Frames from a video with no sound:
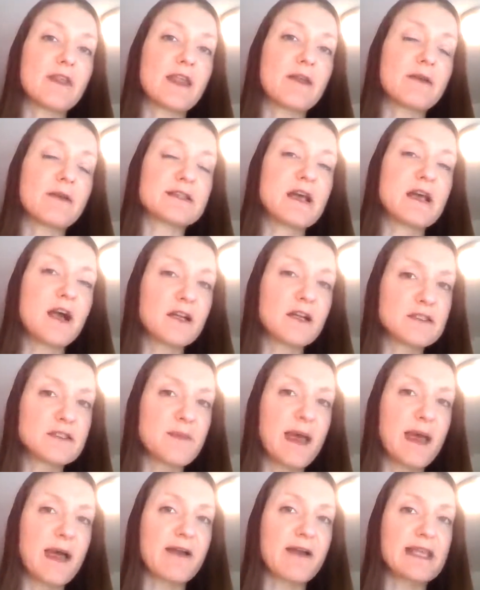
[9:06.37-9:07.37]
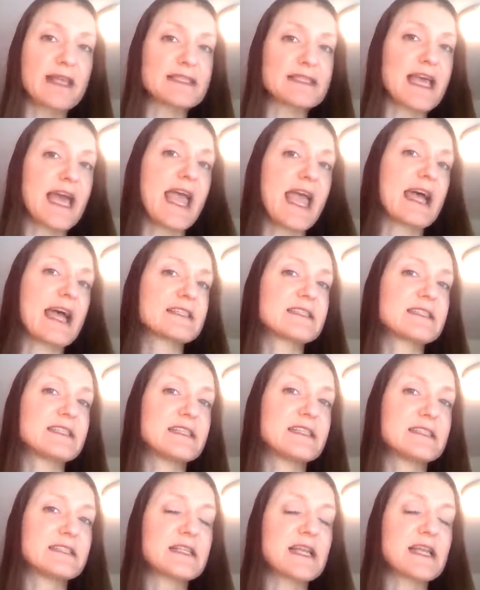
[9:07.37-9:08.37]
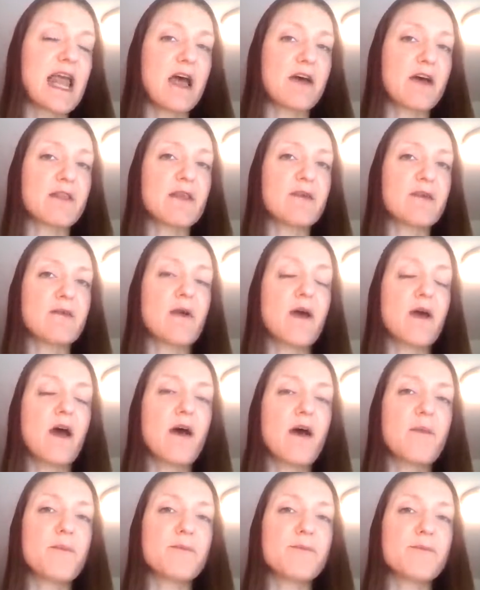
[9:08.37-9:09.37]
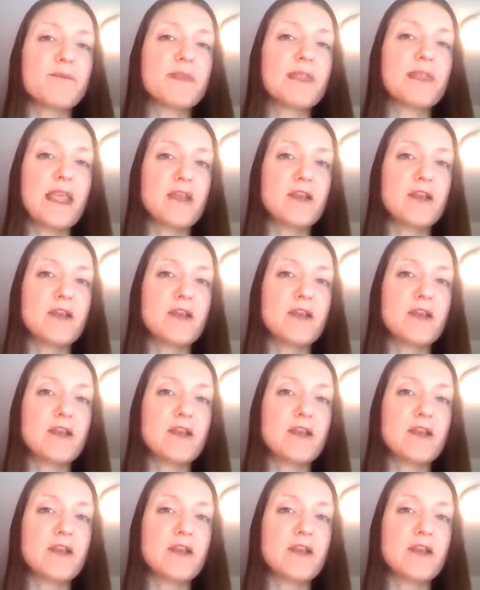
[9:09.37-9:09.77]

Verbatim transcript: Like I talked about antioxidants and how they